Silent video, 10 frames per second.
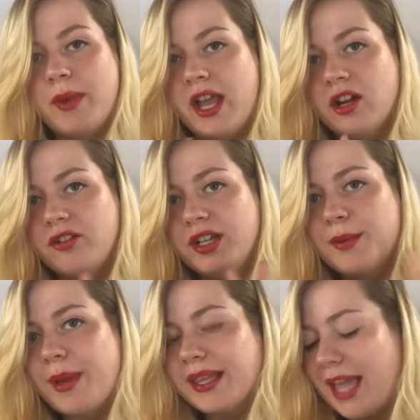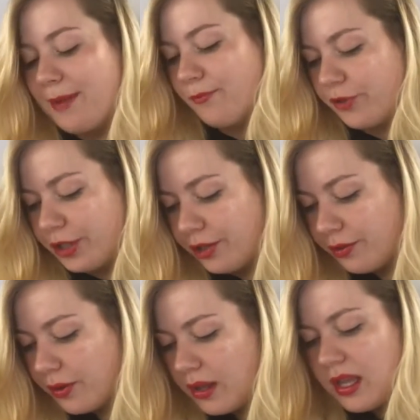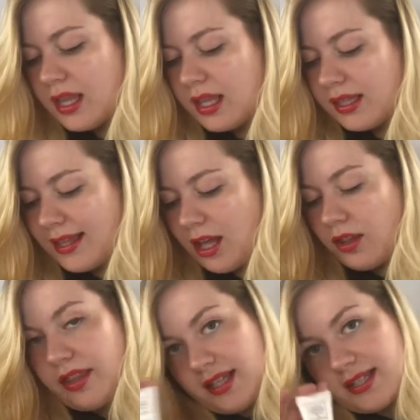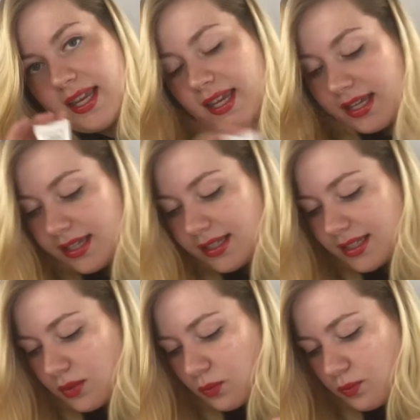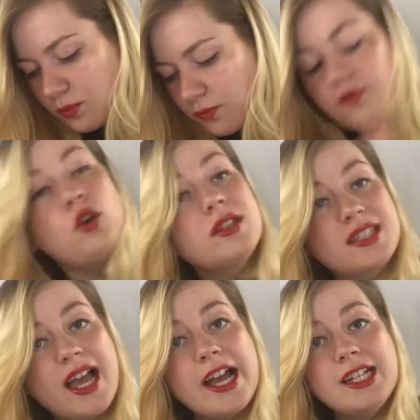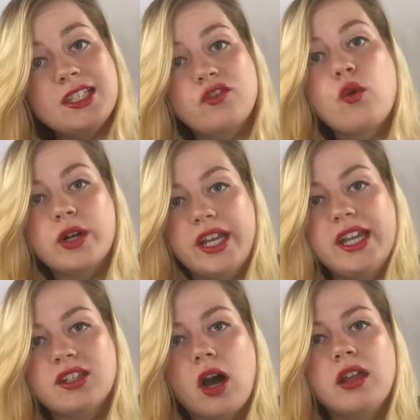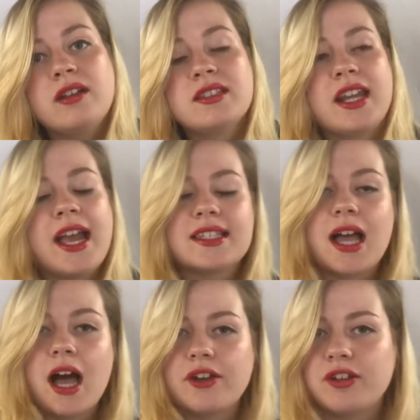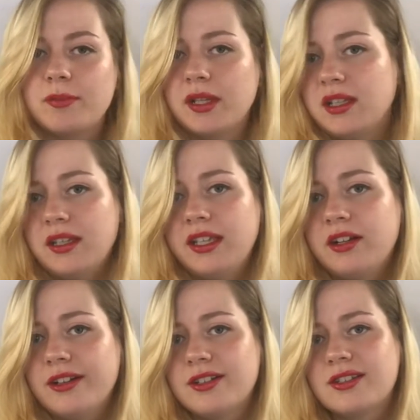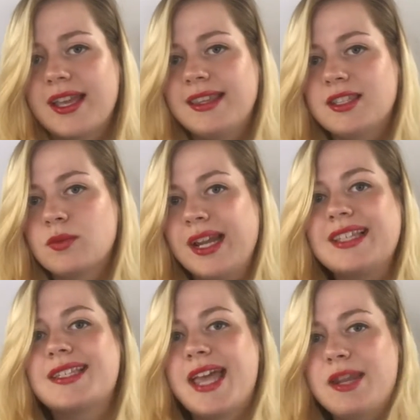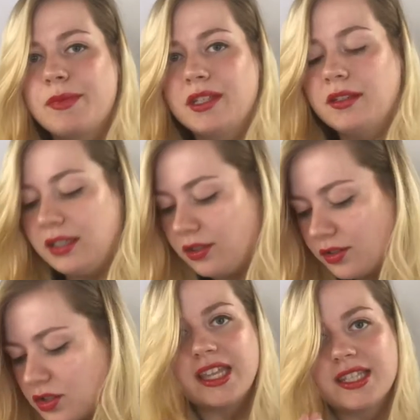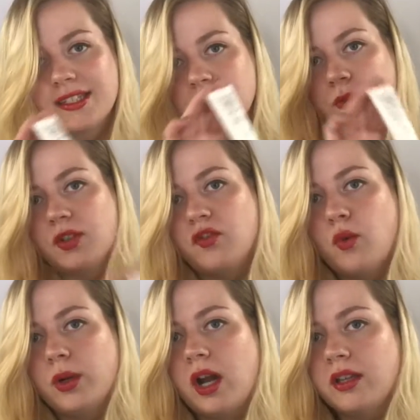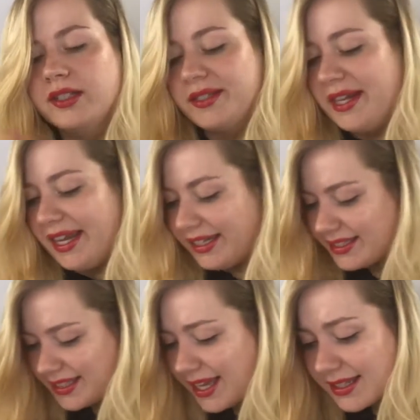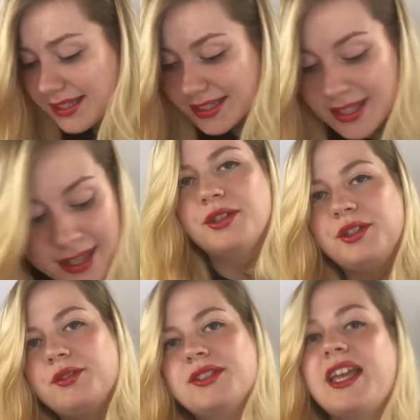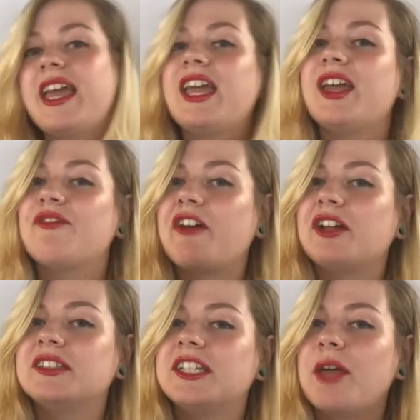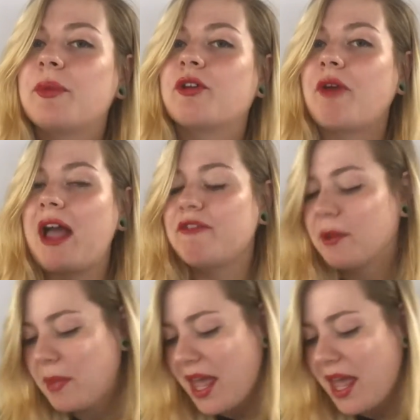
Repair Cream by Lab4U. Now this is full size, $48, and it has 100 milliliters, and this one has 10 milliliters, and this is worth $4.80. The Douce felt tip graphic